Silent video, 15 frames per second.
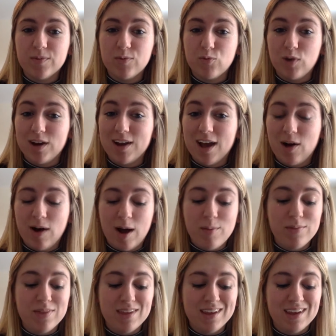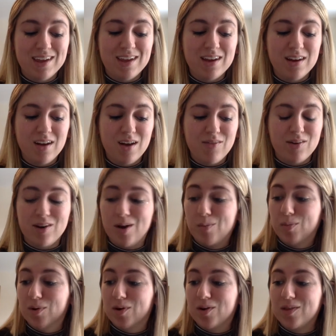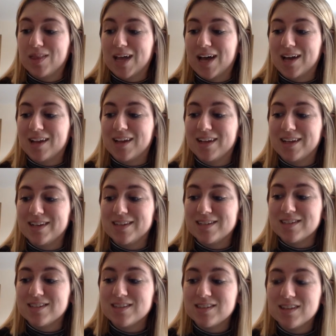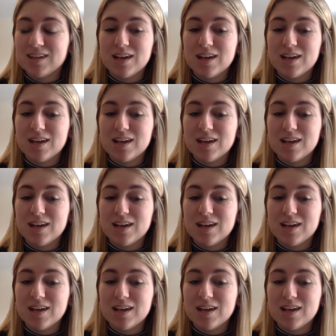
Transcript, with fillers: right now I'm thinking of a number that is